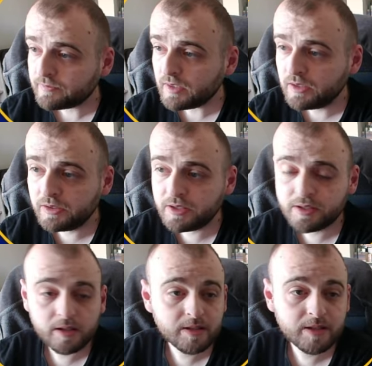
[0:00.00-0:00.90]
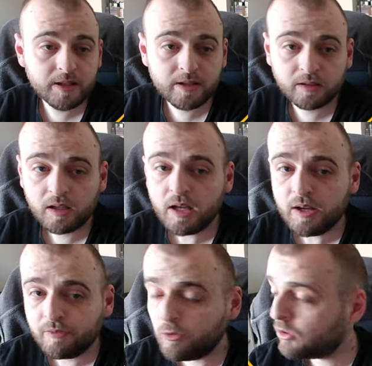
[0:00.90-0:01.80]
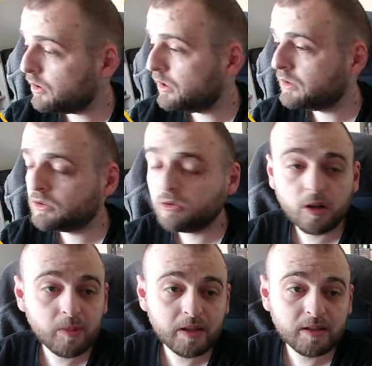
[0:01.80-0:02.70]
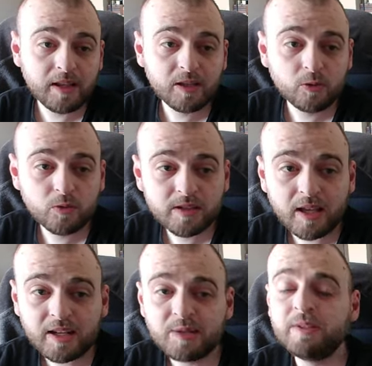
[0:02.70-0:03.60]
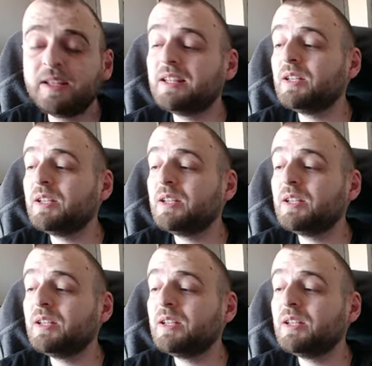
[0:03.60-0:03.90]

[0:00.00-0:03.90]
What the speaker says: this season for the tournament, and we start immediately